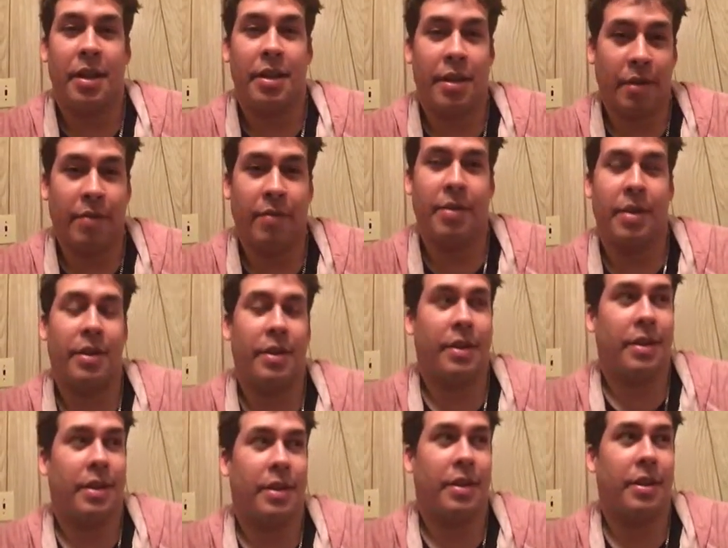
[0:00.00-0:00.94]

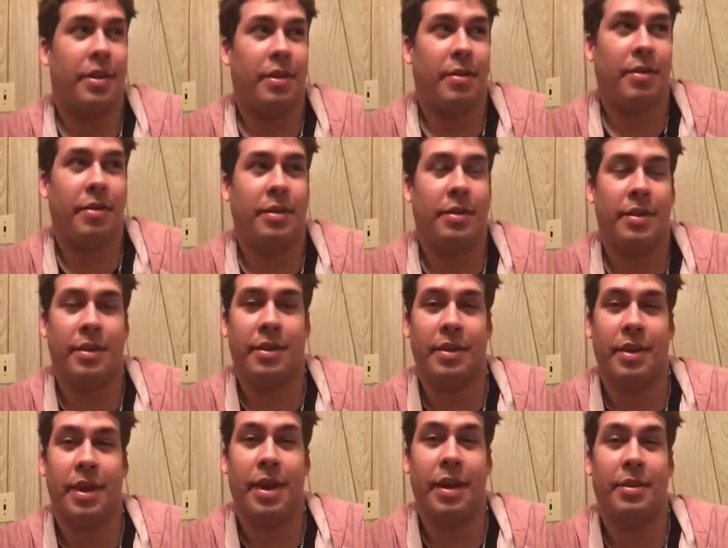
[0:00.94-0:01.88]
you know,
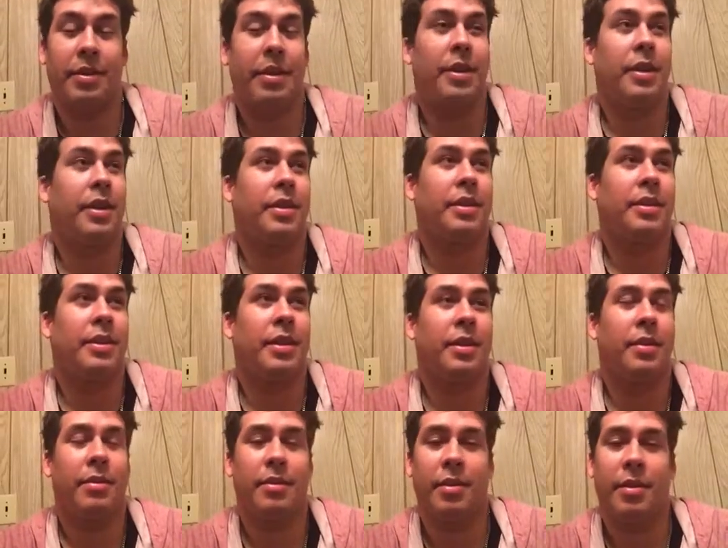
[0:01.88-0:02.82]
get out there and
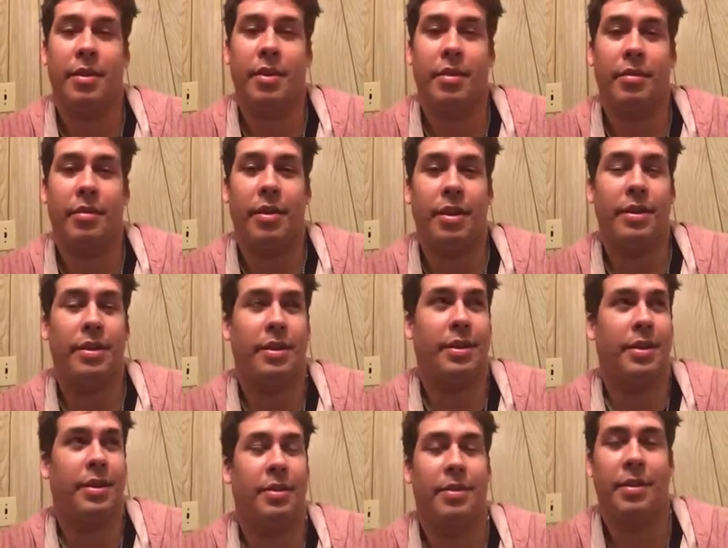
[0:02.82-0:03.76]
see it, you know, while it's
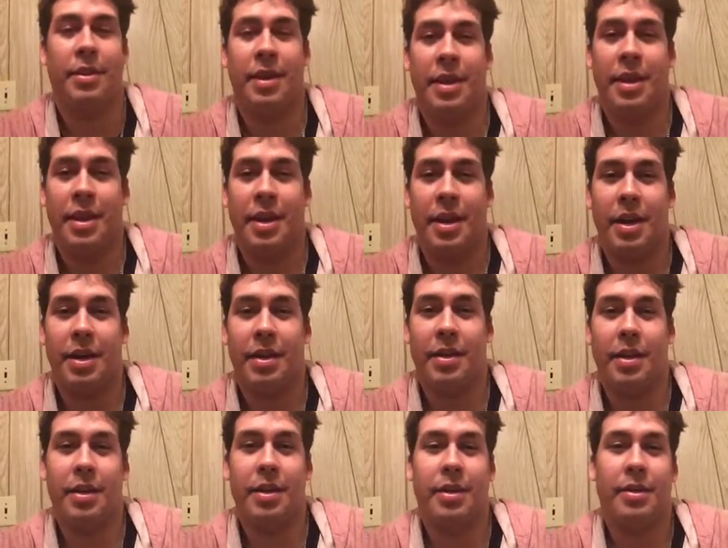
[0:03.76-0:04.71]
still in
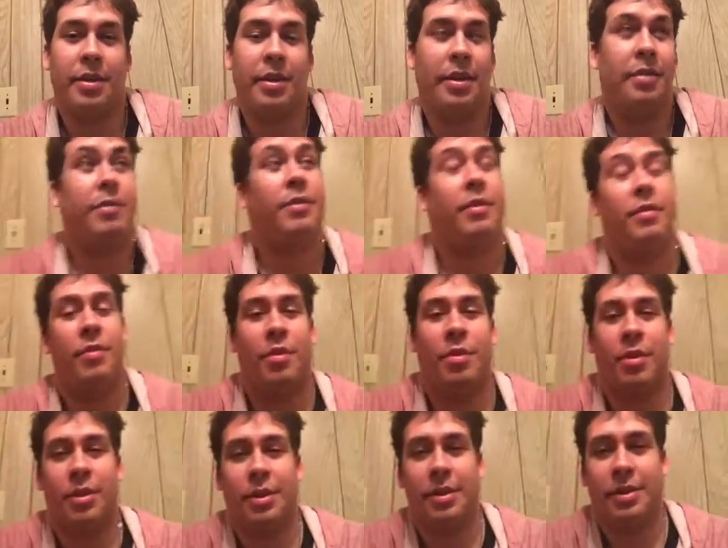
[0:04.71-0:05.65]
theaters. And of
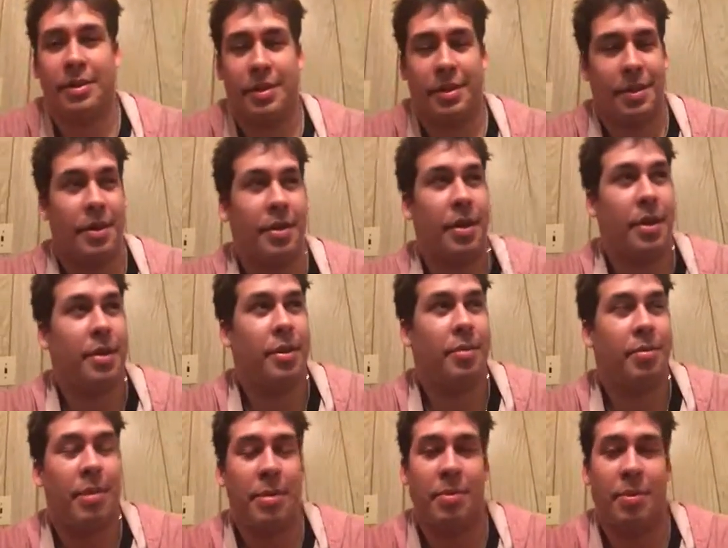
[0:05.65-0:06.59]
course, you know, I
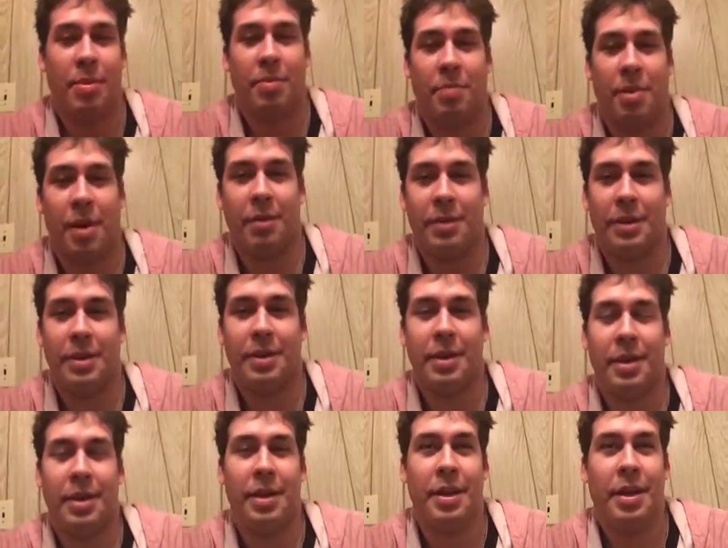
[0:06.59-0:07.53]
know people probably
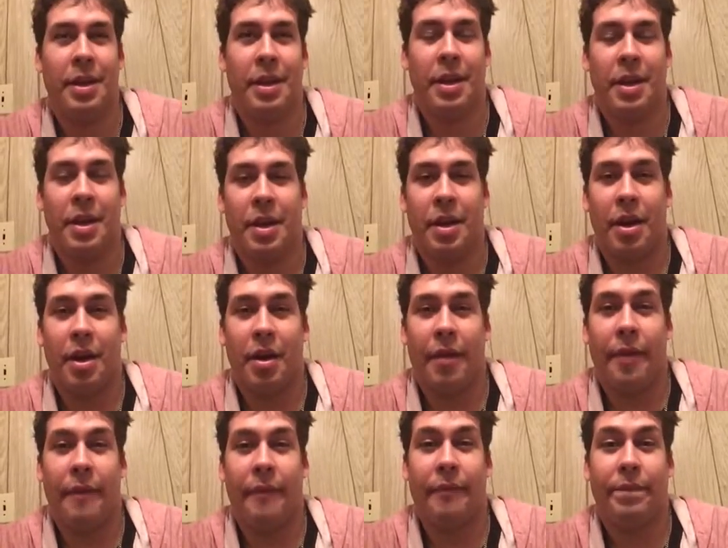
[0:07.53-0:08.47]
see it,
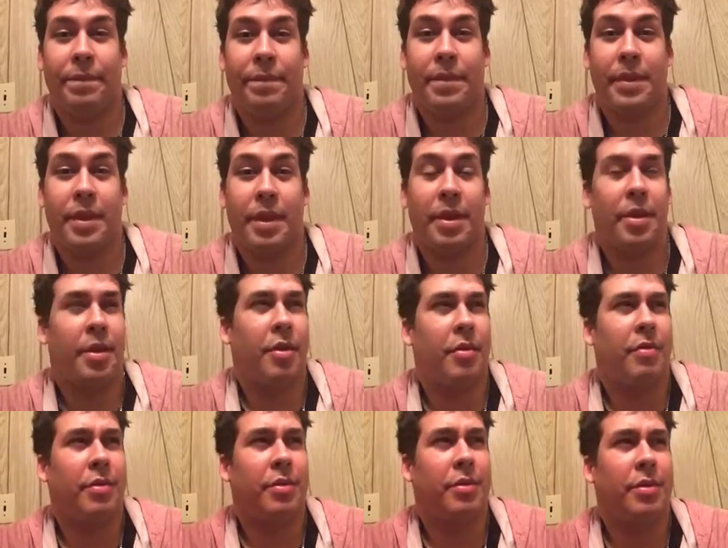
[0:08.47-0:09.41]
you know,
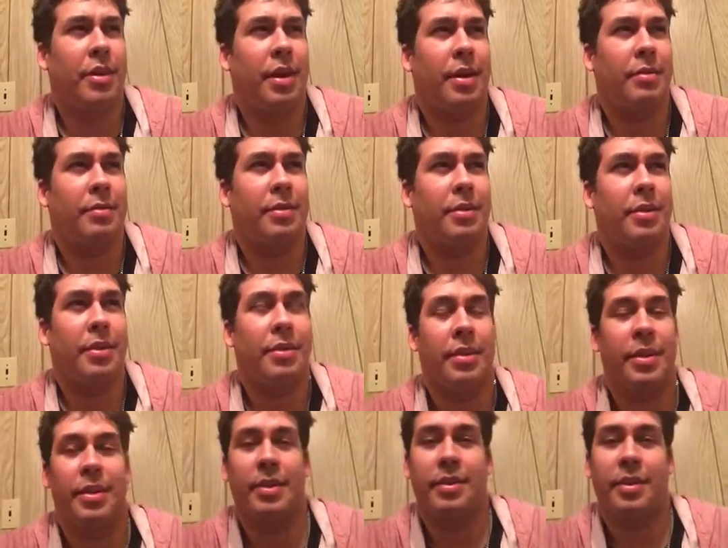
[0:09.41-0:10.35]
a few times, you
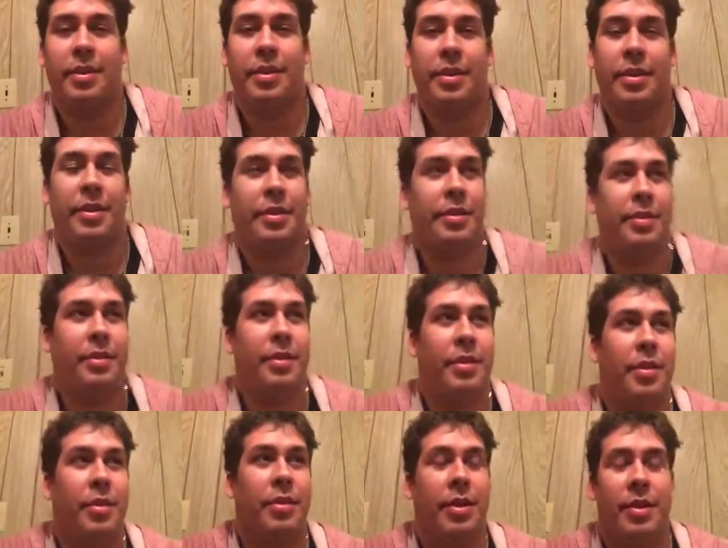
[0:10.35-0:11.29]
know, considering it's,
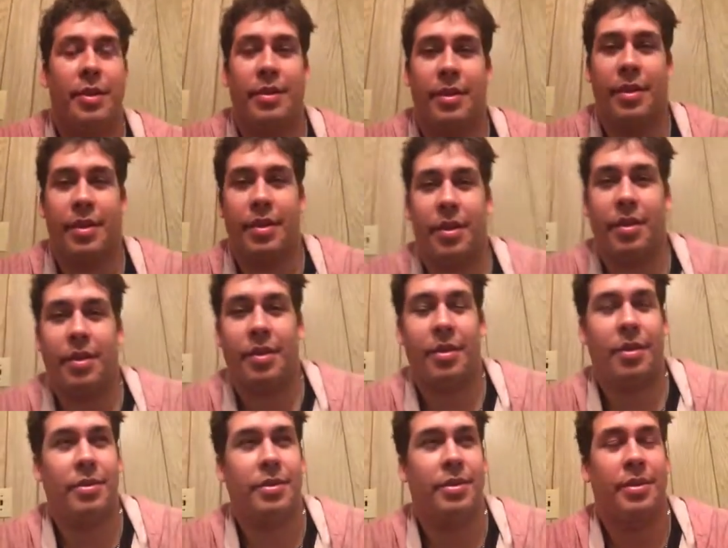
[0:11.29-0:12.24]
you know, considered a
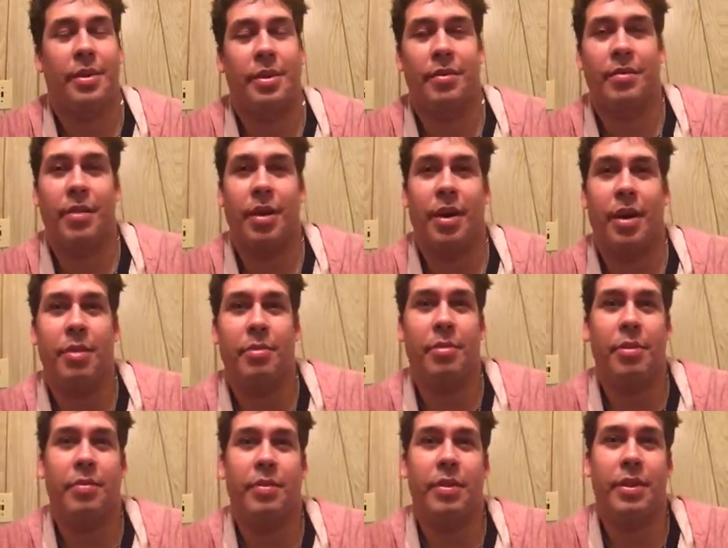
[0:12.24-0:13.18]
culture-defining
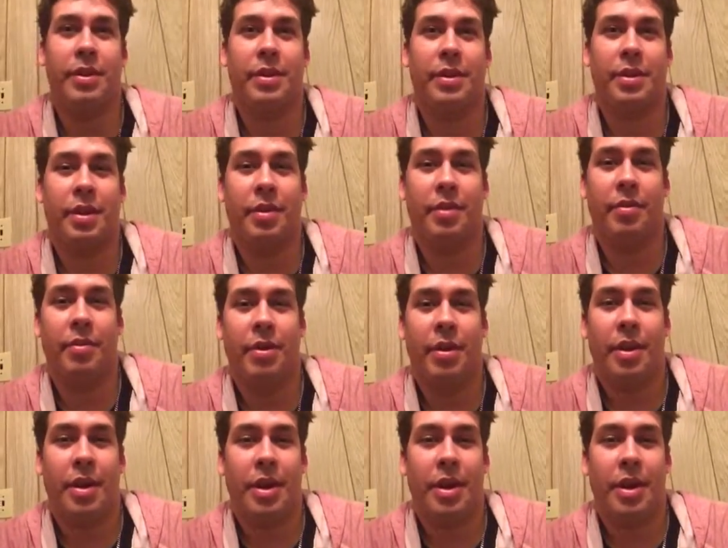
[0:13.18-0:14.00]
movie. So